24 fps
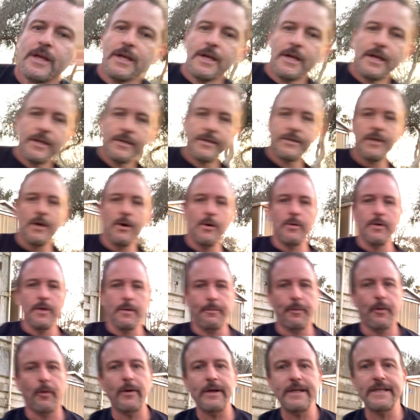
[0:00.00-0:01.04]
So the
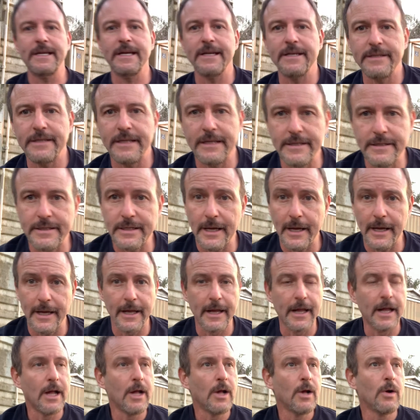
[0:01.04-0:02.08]
point is
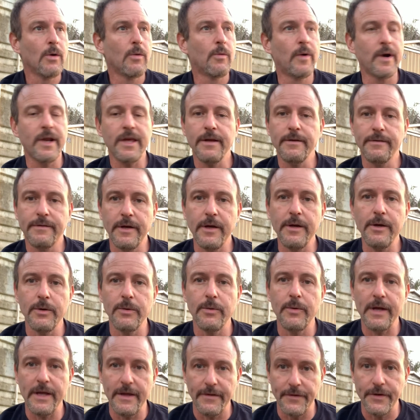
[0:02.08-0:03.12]
what do you
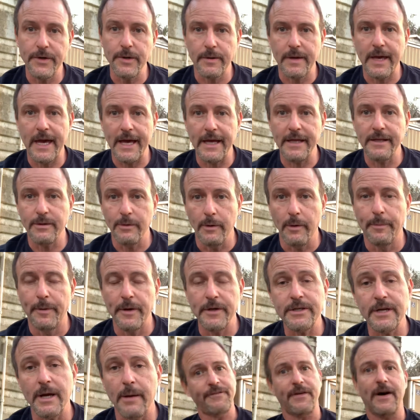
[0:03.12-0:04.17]
do if you can't do a
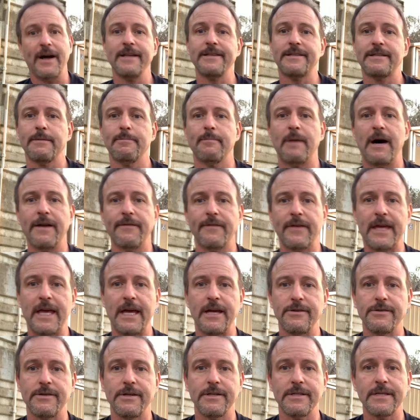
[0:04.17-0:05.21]
push-up? Find some
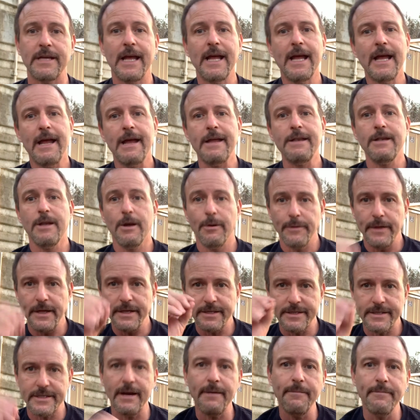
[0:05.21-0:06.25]
modifications and know that
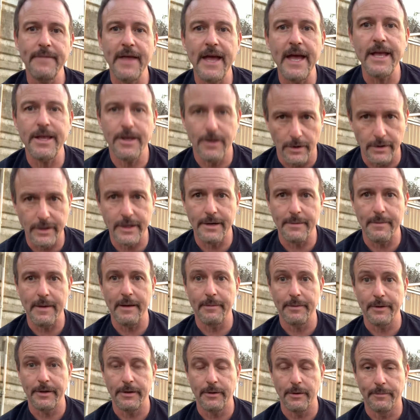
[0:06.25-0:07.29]
someday you're going to be
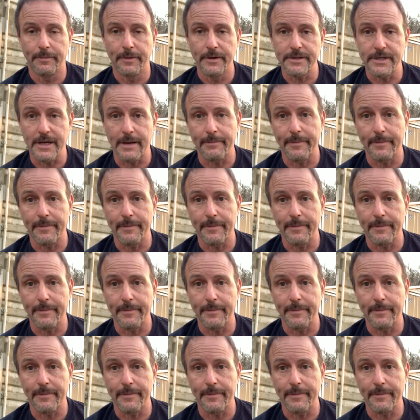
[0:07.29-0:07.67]
able to do a push-up.